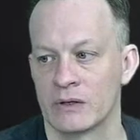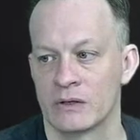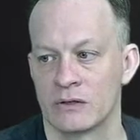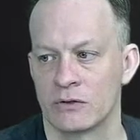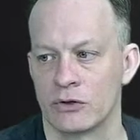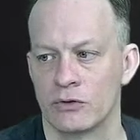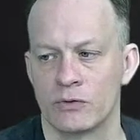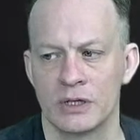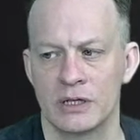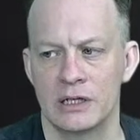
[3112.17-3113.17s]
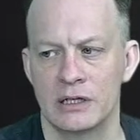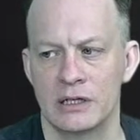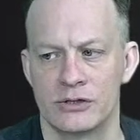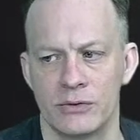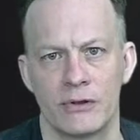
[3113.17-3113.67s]
So you really need
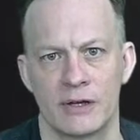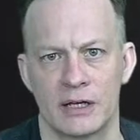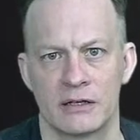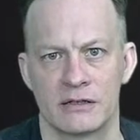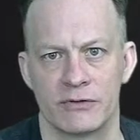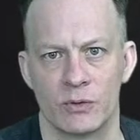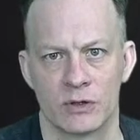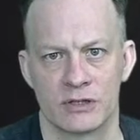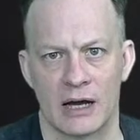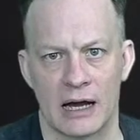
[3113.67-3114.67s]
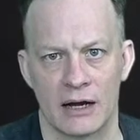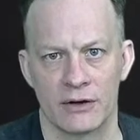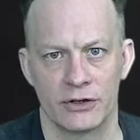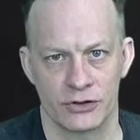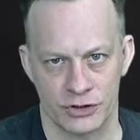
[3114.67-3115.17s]
two things if you want to
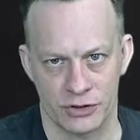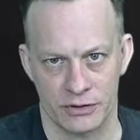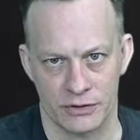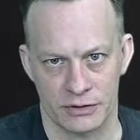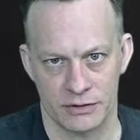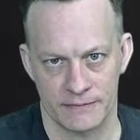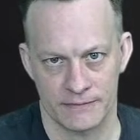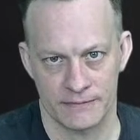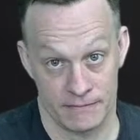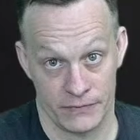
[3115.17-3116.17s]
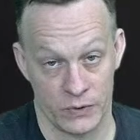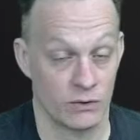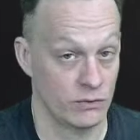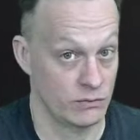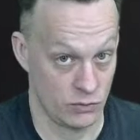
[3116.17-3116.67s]
iron your shirts
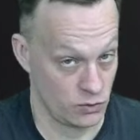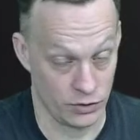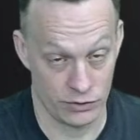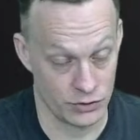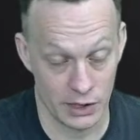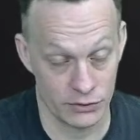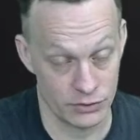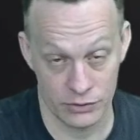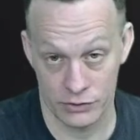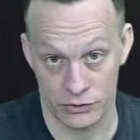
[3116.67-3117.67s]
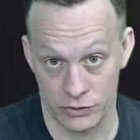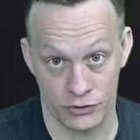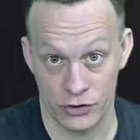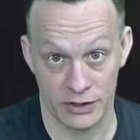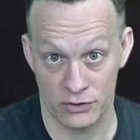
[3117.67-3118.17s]
or your trousers or your
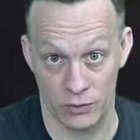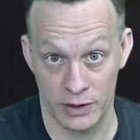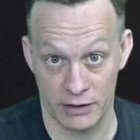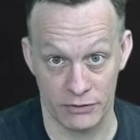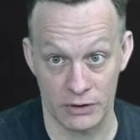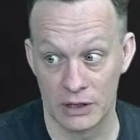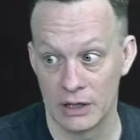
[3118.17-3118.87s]
dress or whatever.